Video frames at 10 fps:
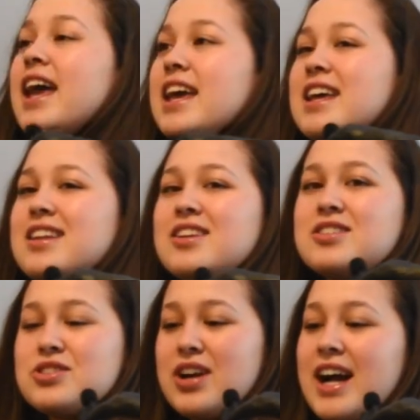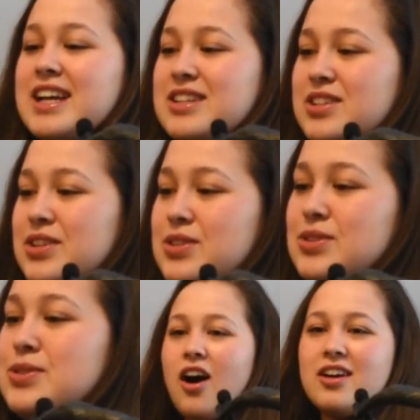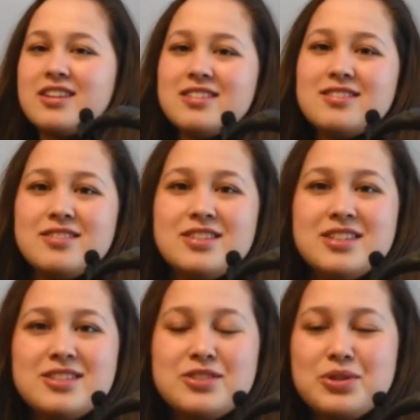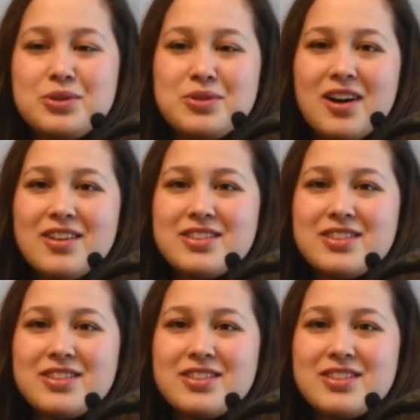and try to undo all